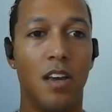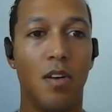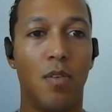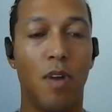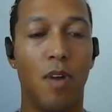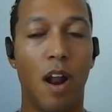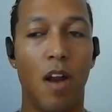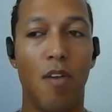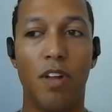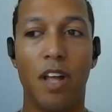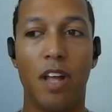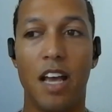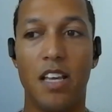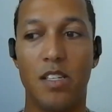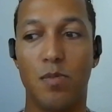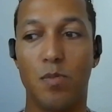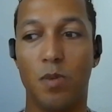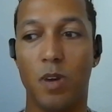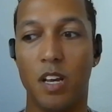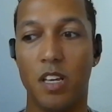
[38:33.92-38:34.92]
what I
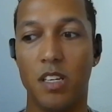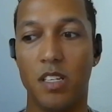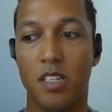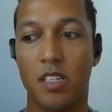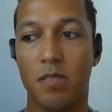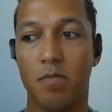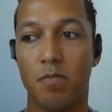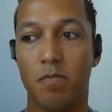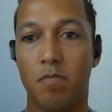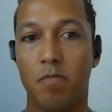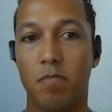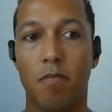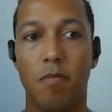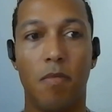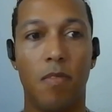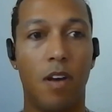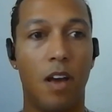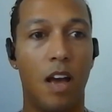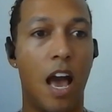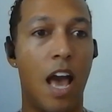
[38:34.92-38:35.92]
realized was
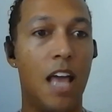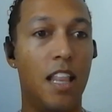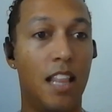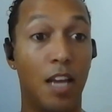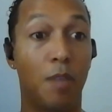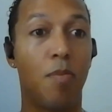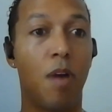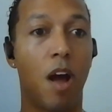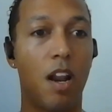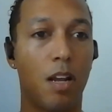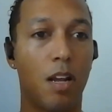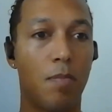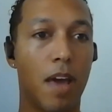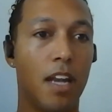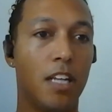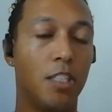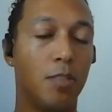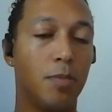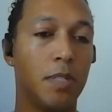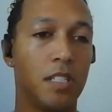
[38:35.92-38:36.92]
I like product
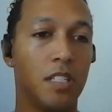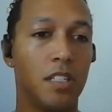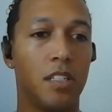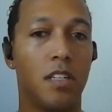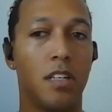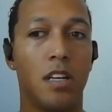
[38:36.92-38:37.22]
management,